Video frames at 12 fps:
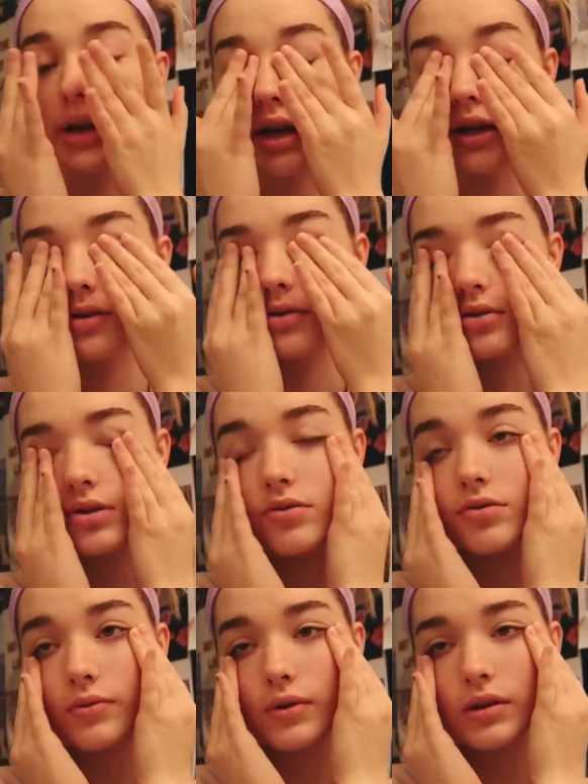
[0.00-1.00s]
My eyes look
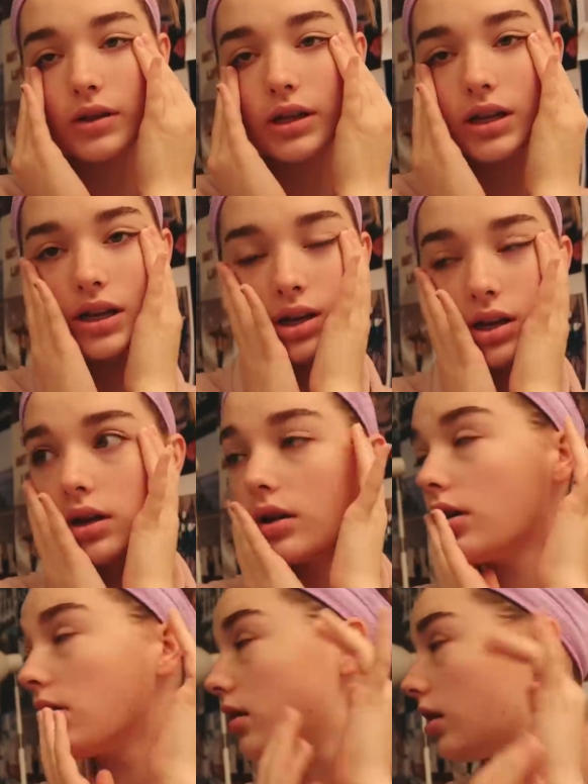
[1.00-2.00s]
so swollen. You see this?